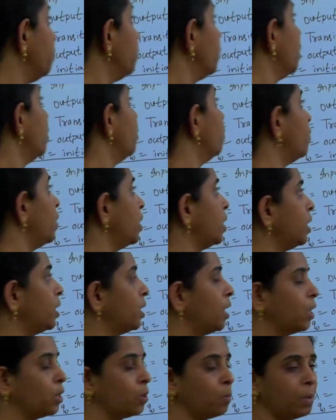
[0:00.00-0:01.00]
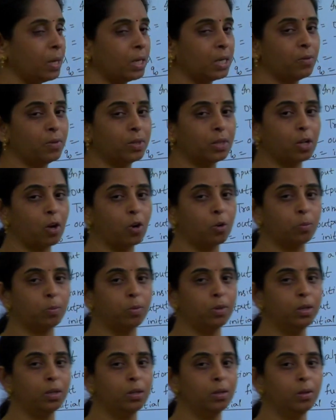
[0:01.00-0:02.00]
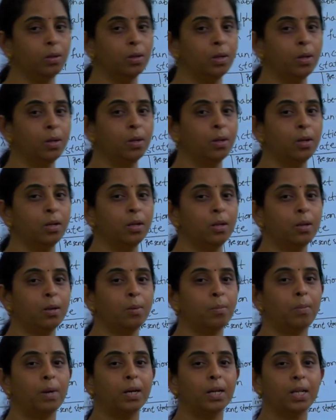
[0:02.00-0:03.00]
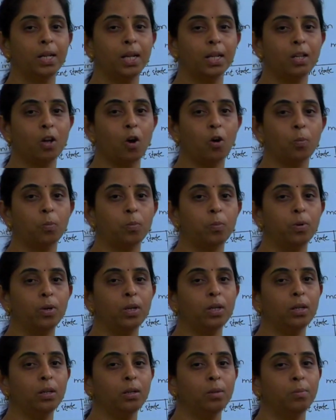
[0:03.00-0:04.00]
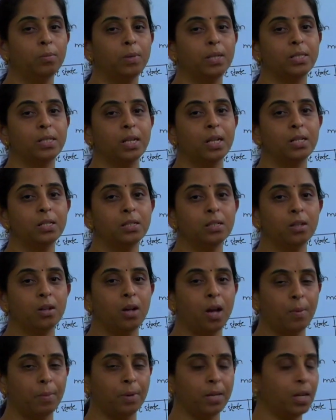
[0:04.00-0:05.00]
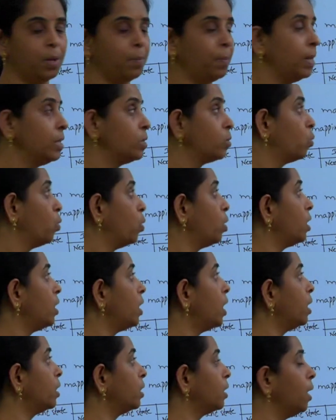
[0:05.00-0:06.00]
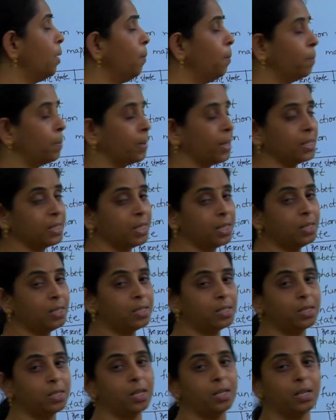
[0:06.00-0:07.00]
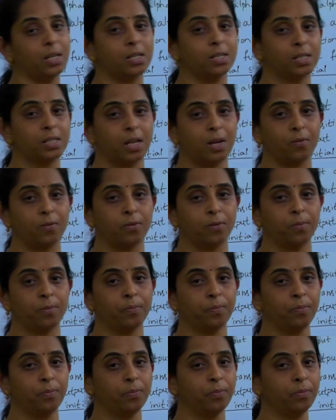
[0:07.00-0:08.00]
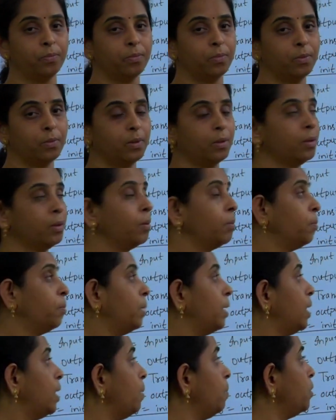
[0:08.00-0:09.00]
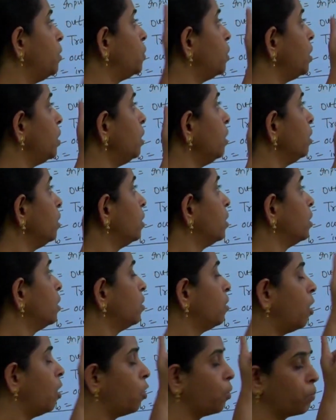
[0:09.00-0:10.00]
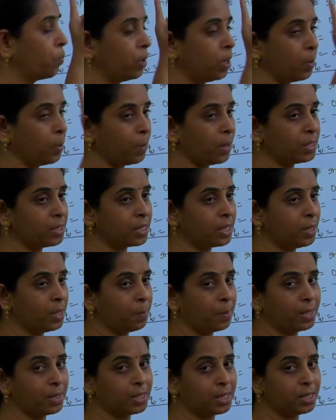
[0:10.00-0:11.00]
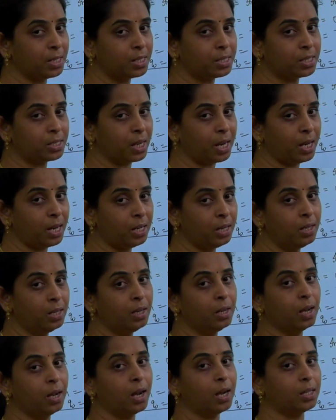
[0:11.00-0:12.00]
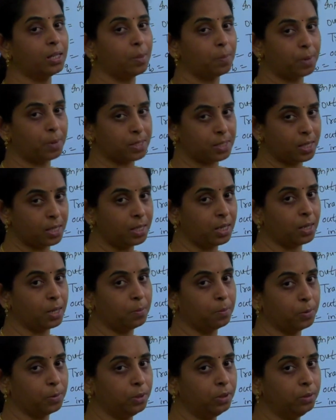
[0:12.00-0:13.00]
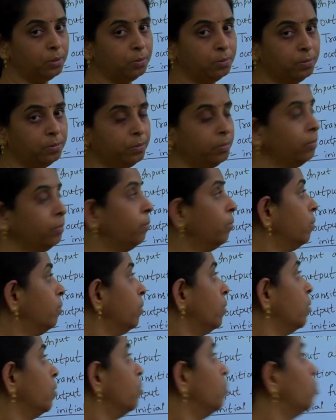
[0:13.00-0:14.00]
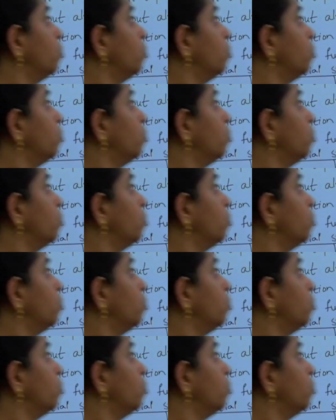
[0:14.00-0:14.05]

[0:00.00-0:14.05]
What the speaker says: finite automata with output, but here the output depends only on the present state itself. Mealy machine, output depends on the present state and the present input. Moore